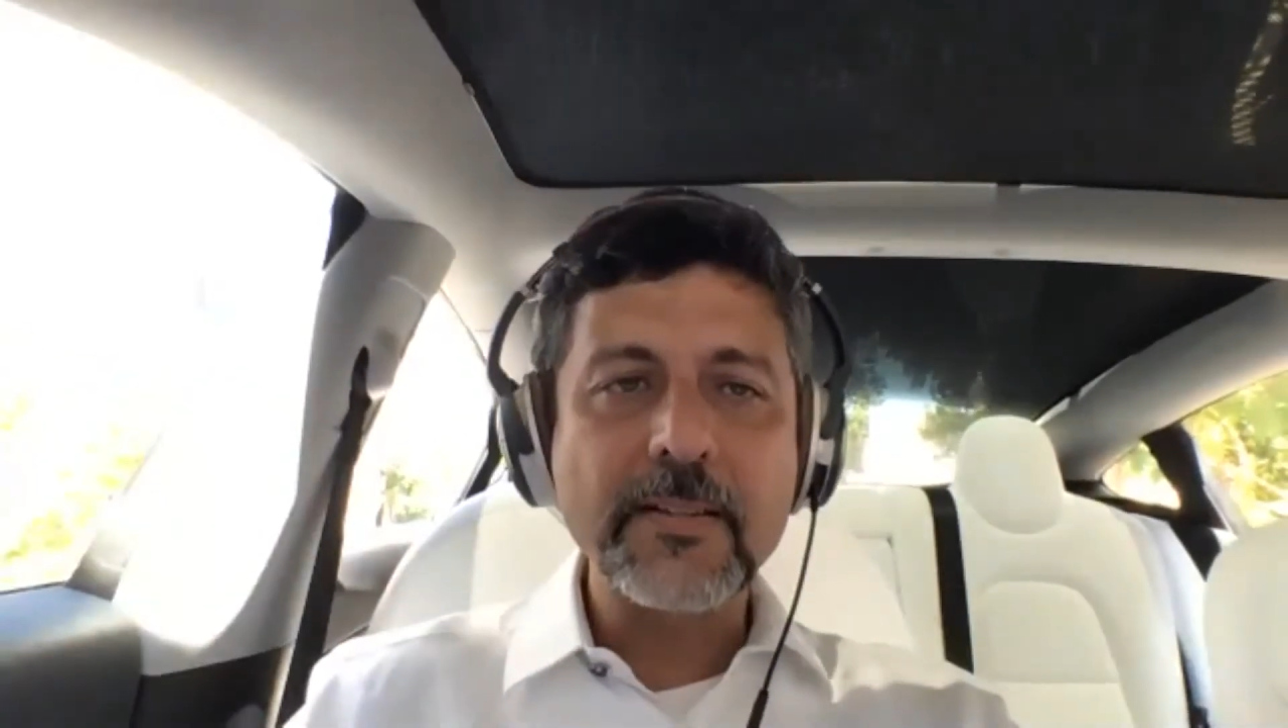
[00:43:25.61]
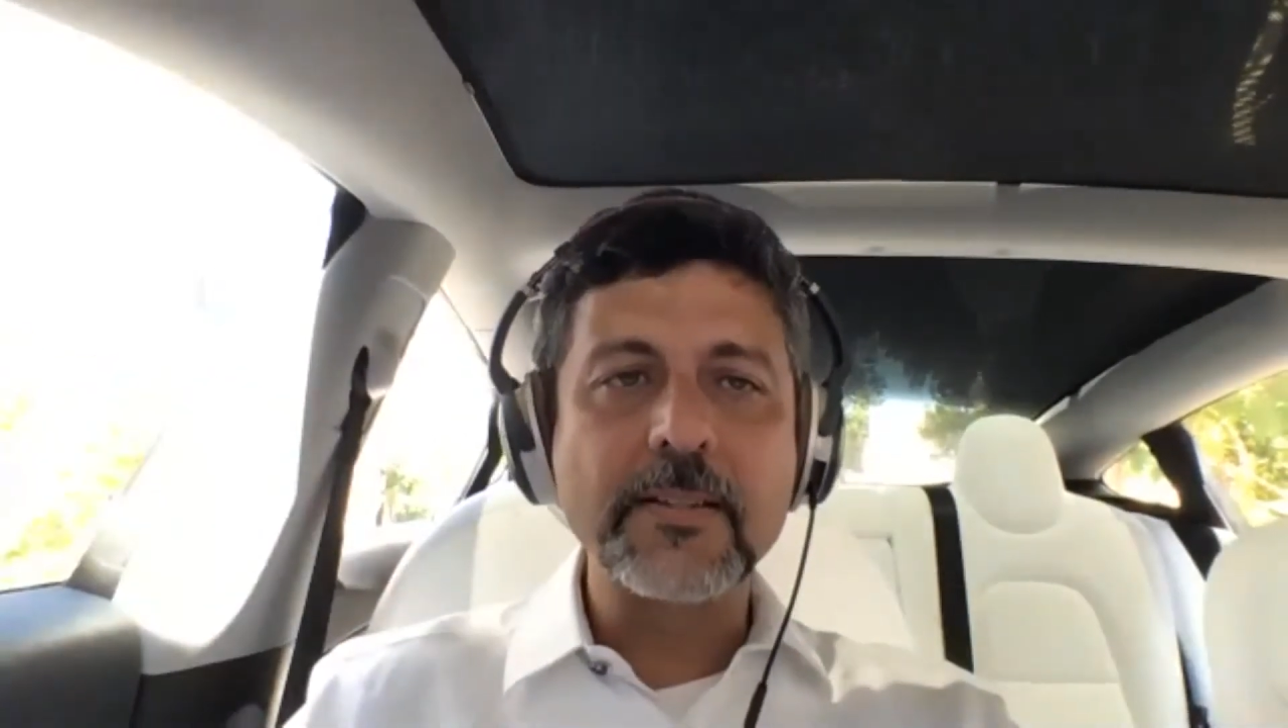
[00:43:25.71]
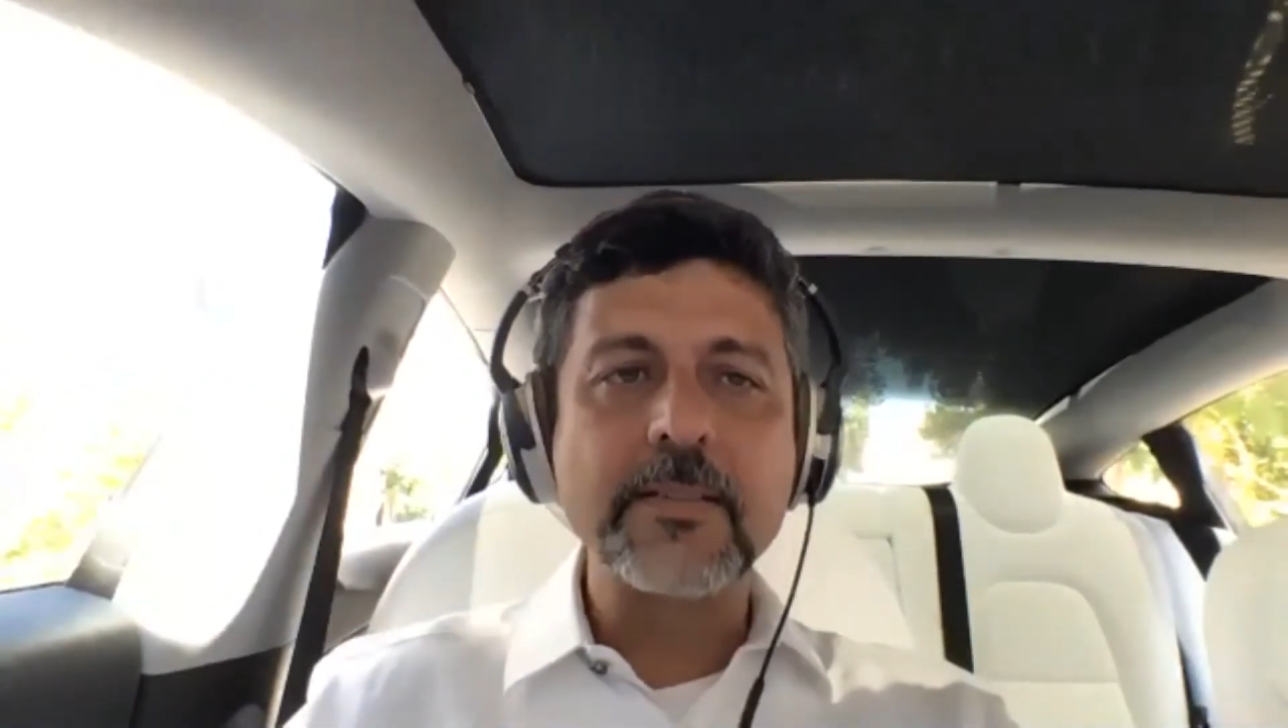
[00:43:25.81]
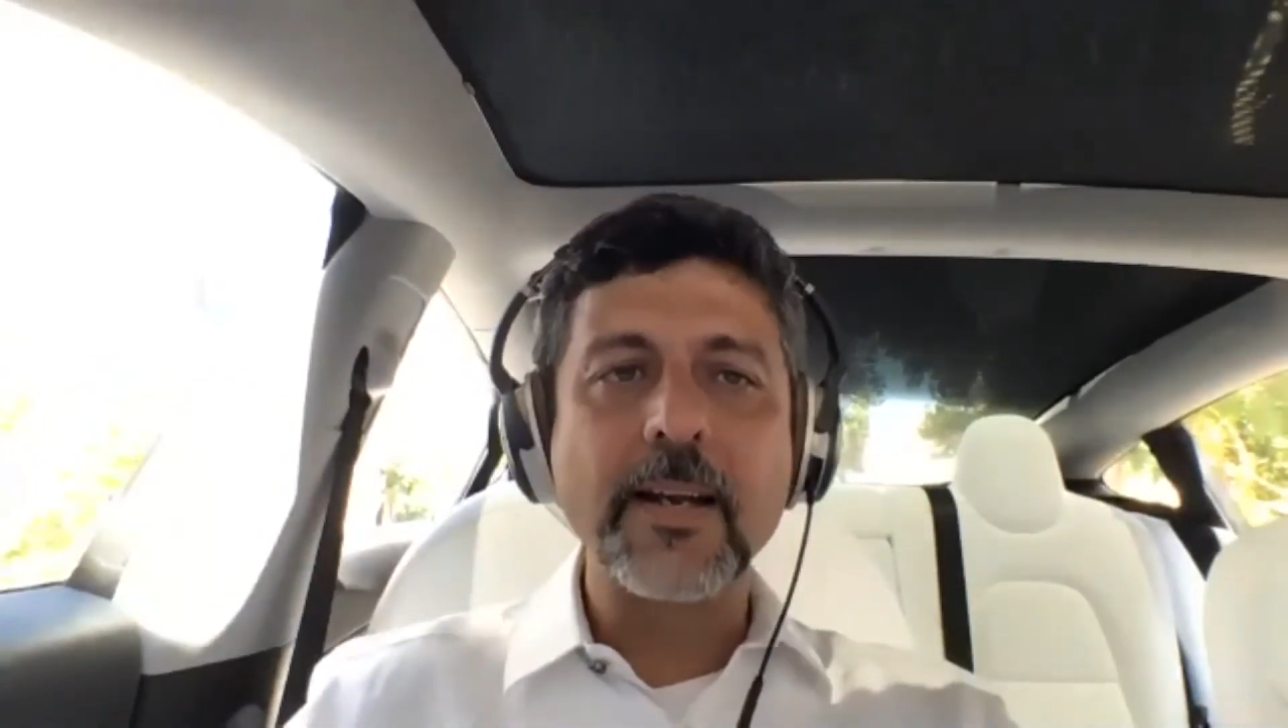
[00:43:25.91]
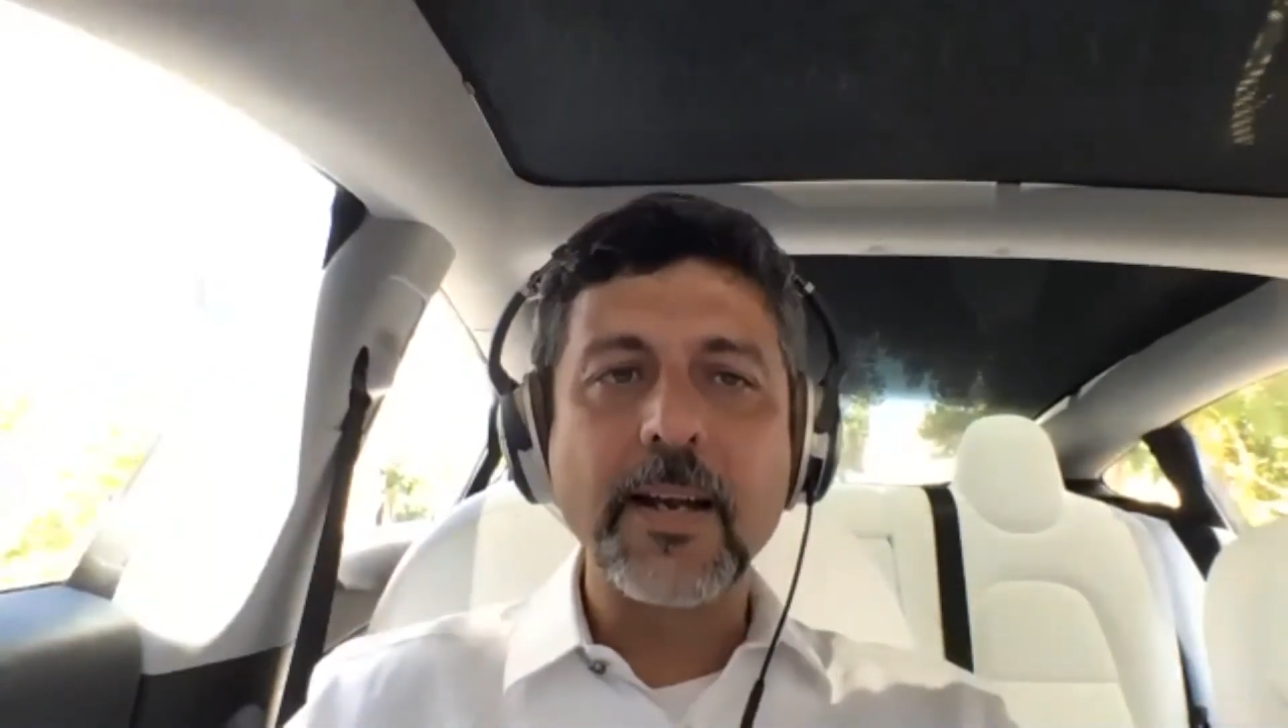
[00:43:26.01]

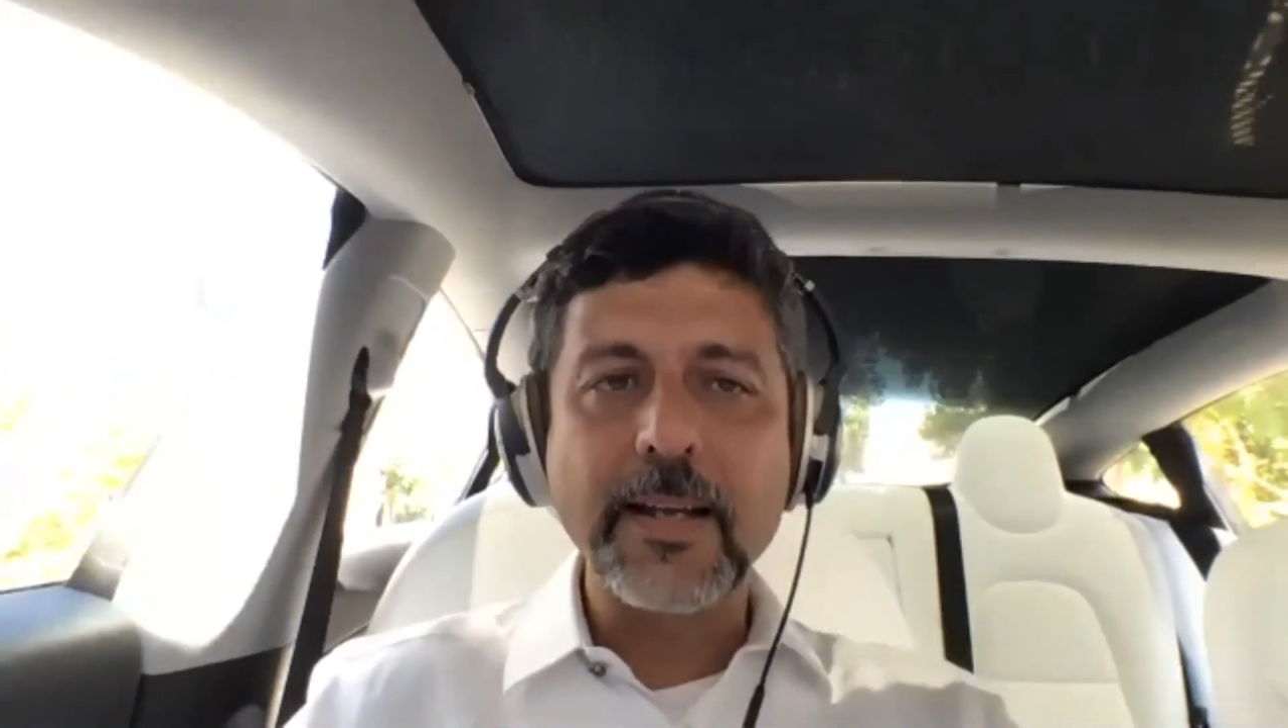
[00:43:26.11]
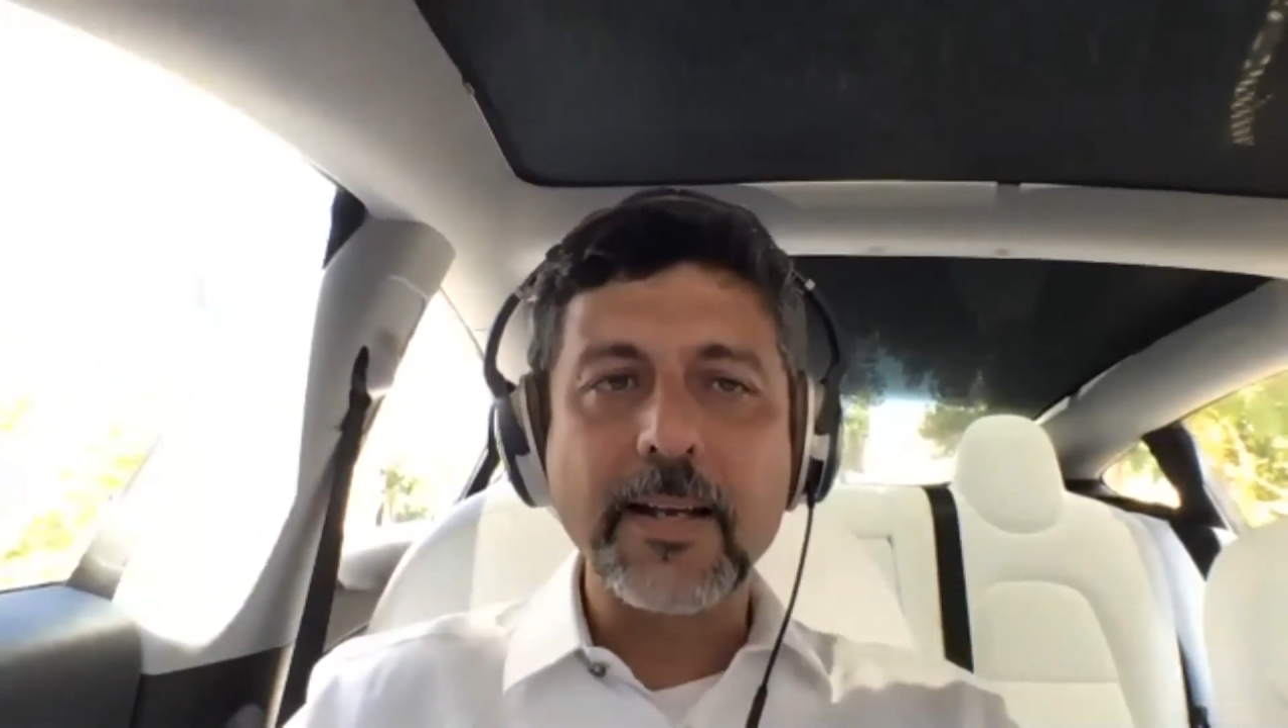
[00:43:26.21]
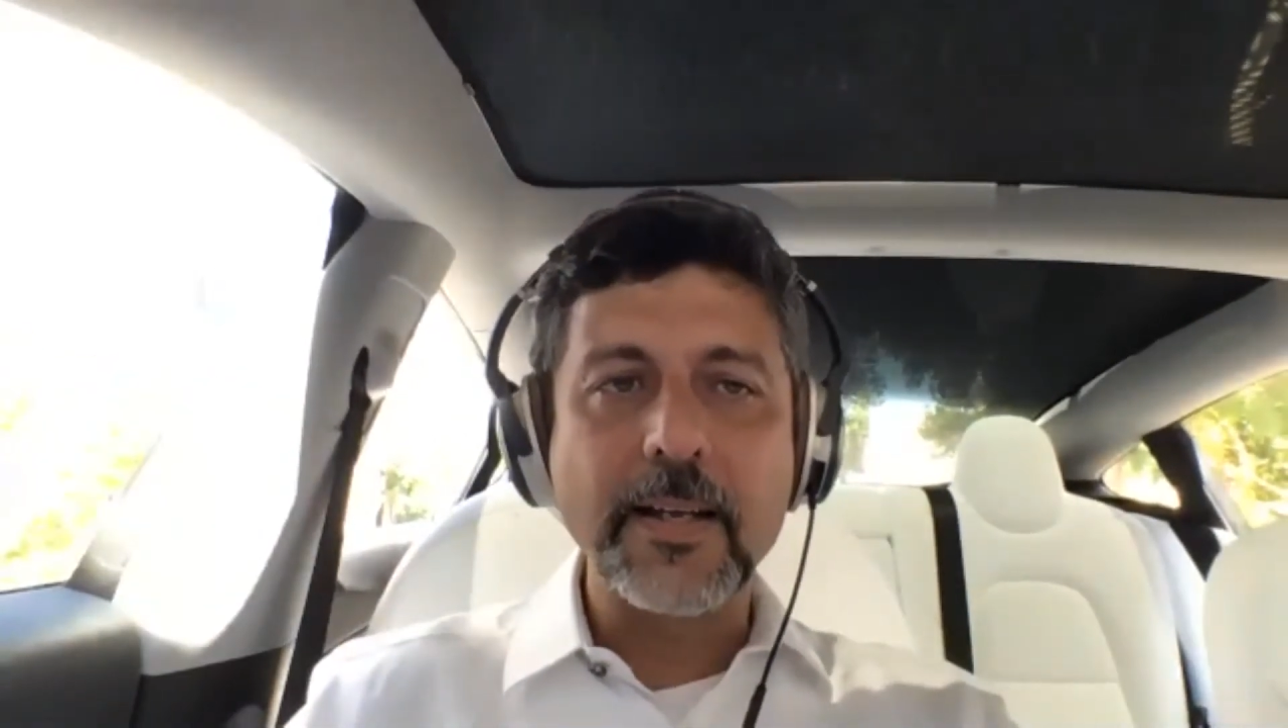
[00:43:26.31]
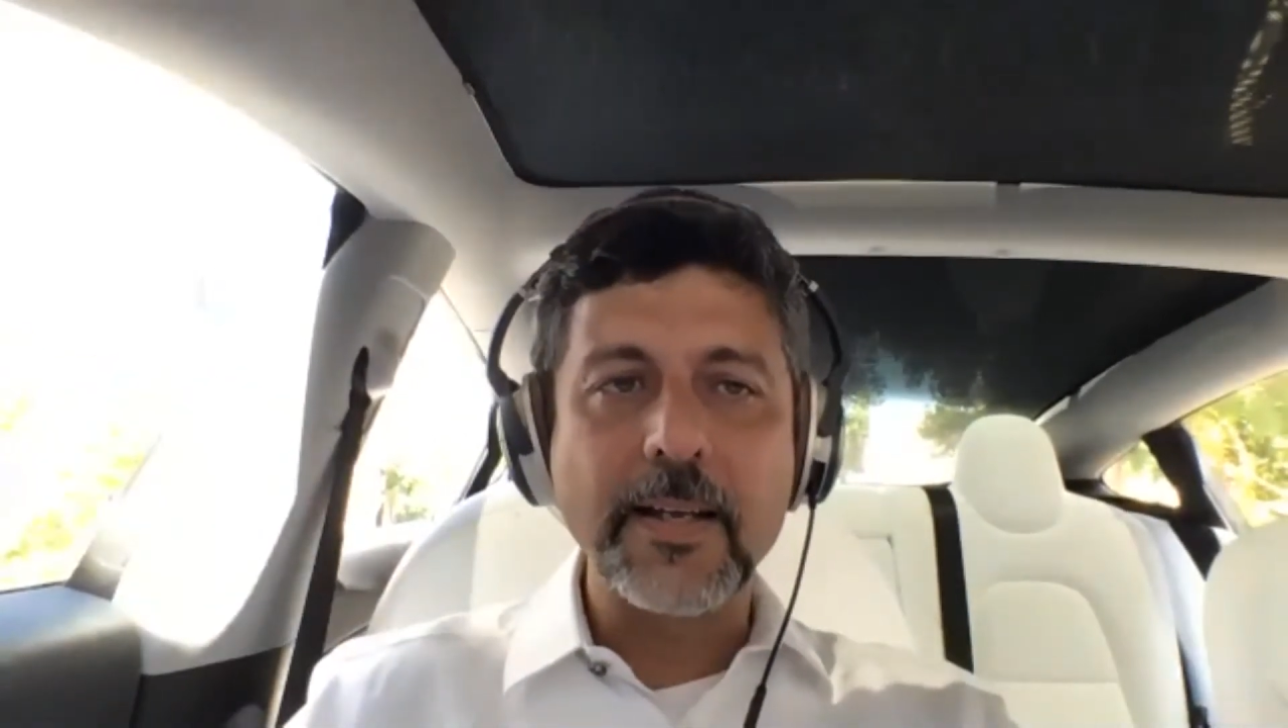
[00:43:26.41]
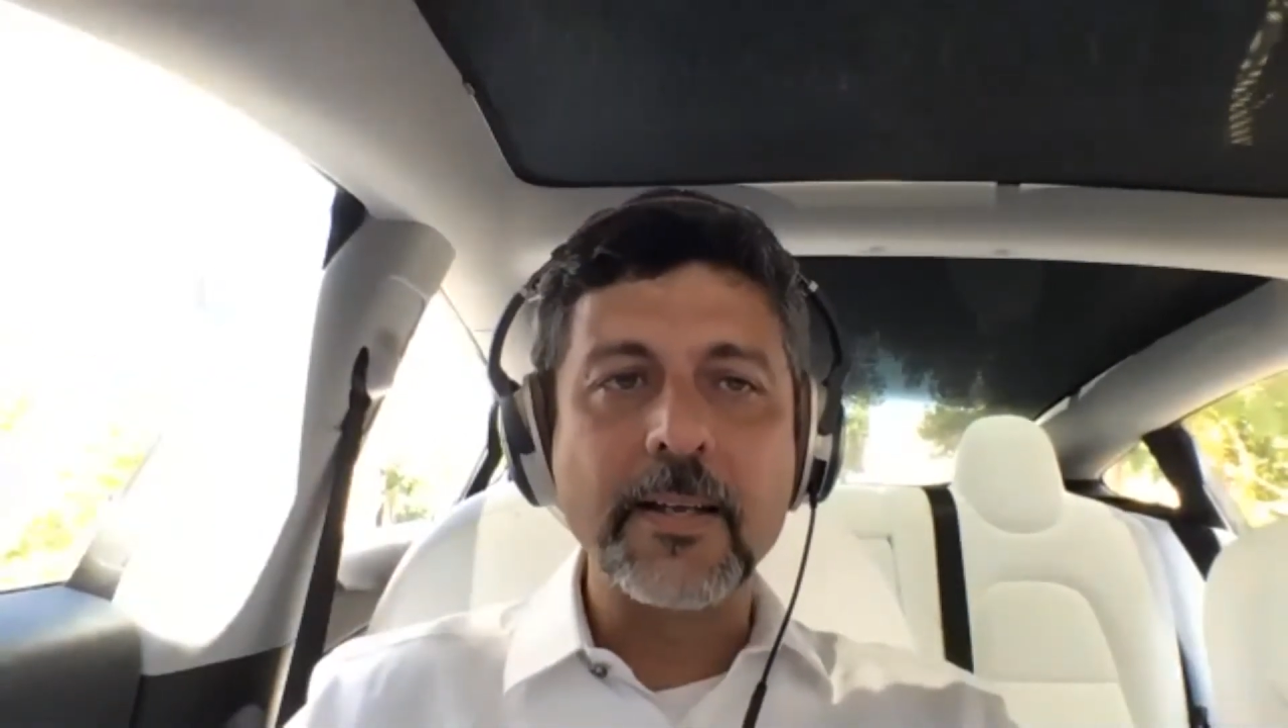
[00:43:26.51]
it's unlikely,